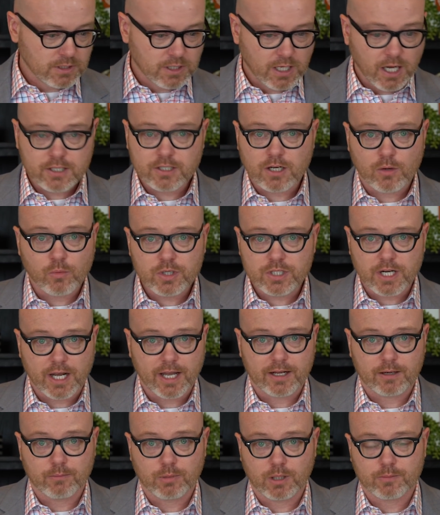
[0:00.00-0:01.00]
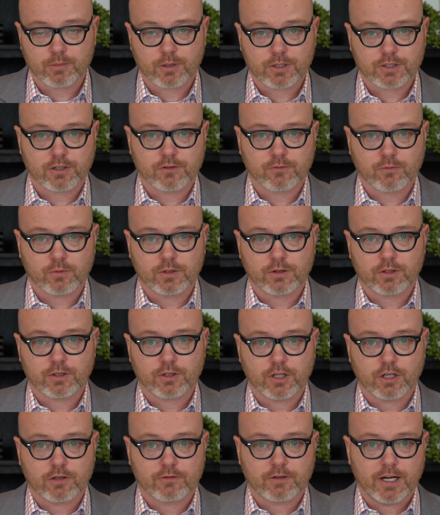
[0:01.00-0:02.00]
gosh, I wish I had a blood pressure of
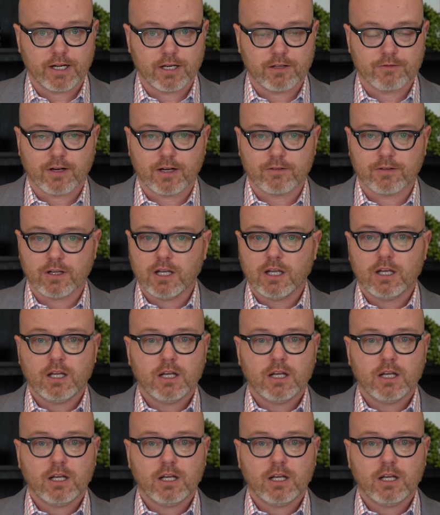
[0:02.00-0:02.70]
130 over 85.